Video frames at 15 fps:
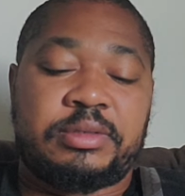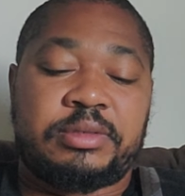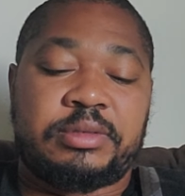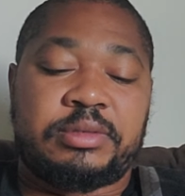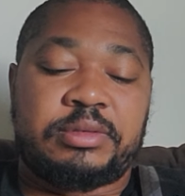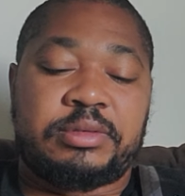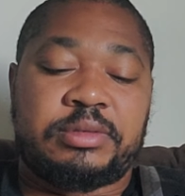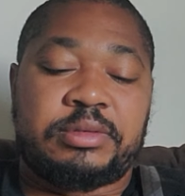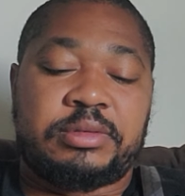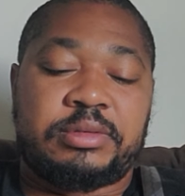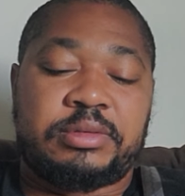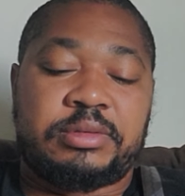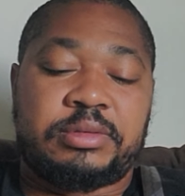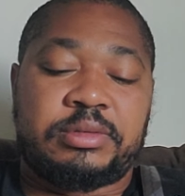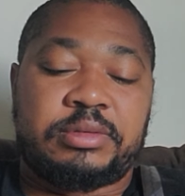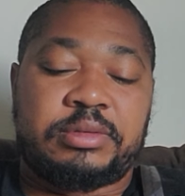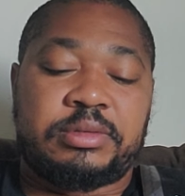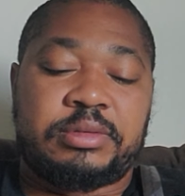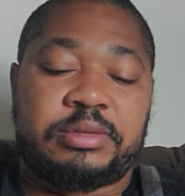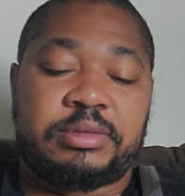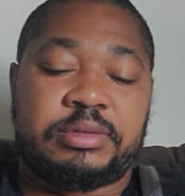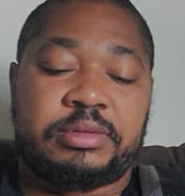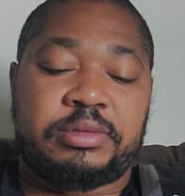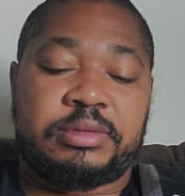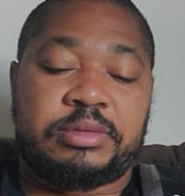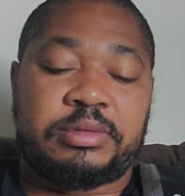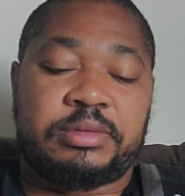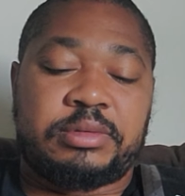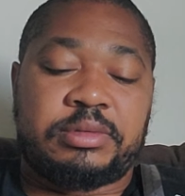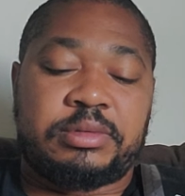
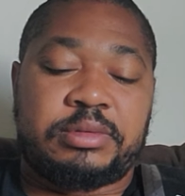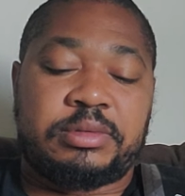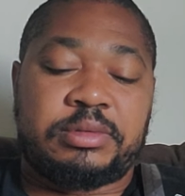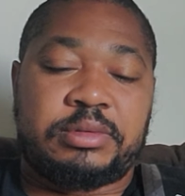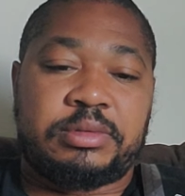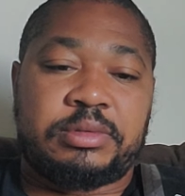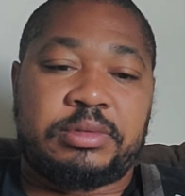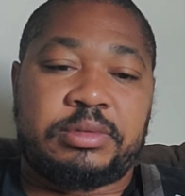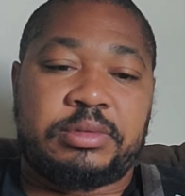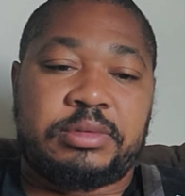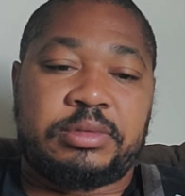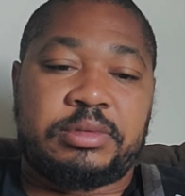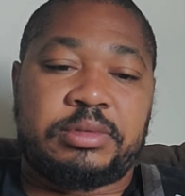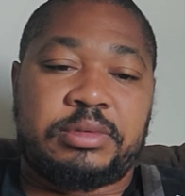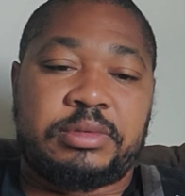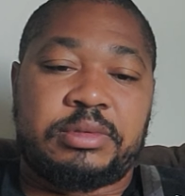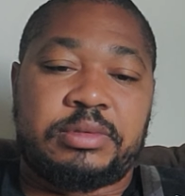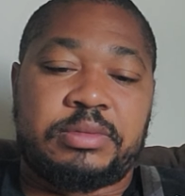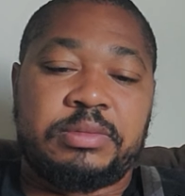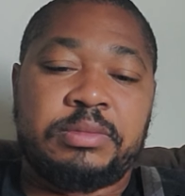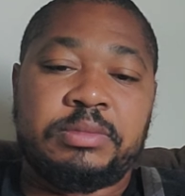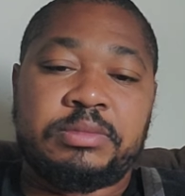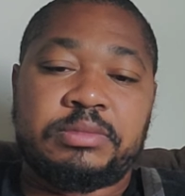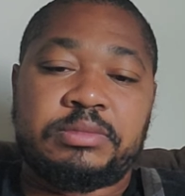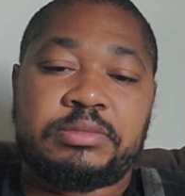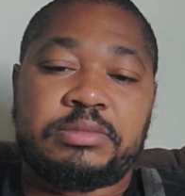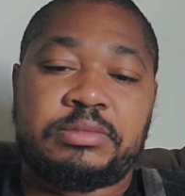(no one is talking)